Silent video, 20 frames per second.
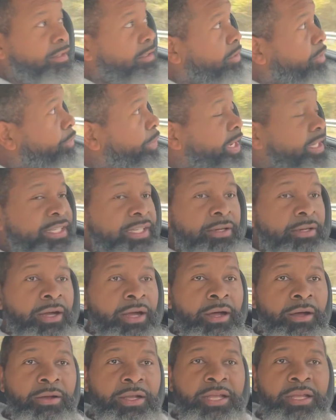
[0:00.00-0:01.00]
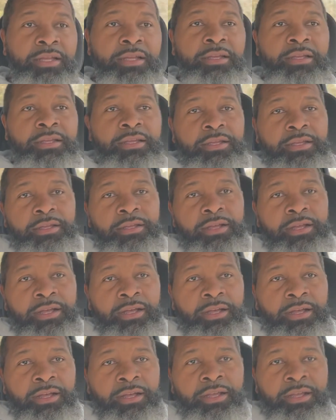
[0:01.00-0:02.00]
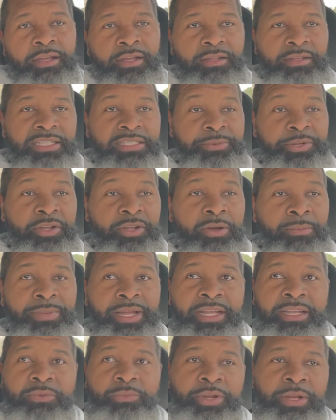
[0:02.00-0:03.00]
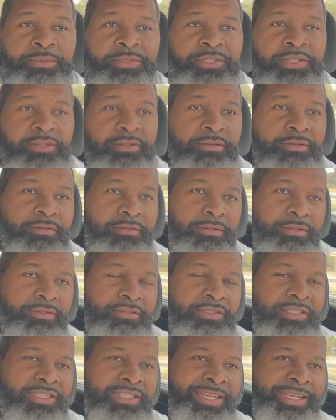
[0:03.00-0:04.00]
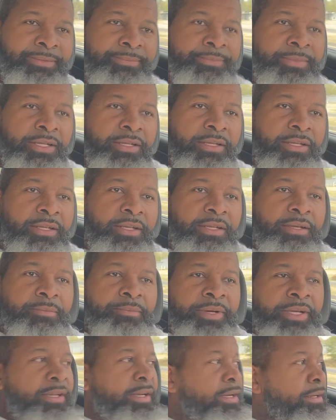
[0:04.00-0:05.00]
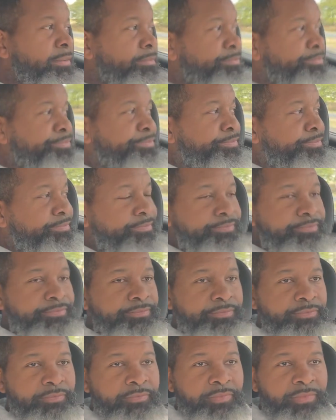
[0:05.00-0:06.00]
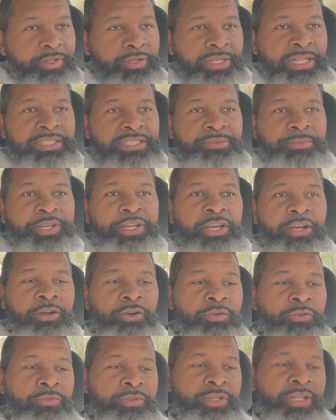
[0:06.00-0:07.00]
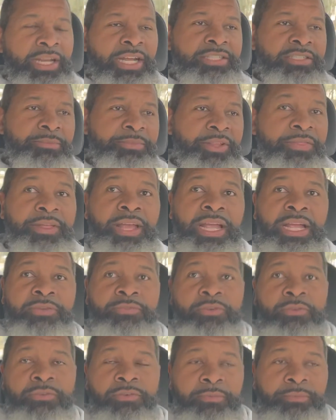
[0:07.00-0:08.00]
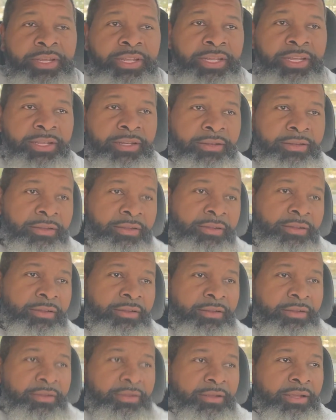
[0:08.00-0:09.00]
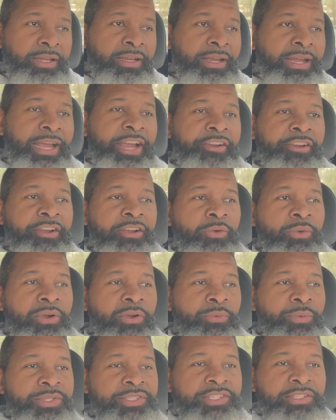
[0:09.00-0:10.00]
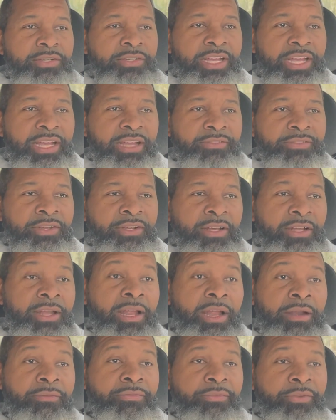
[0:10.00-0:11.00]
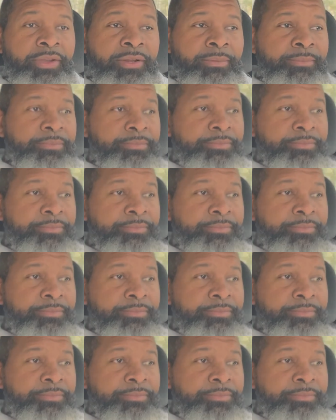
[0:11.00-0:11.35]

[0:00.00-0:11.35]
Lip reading: red-tailed hawk, lets me know I'm back in Williamston. Just kidding. But lets me know that I should be thankful for being in an area where we still have a lot of freedom,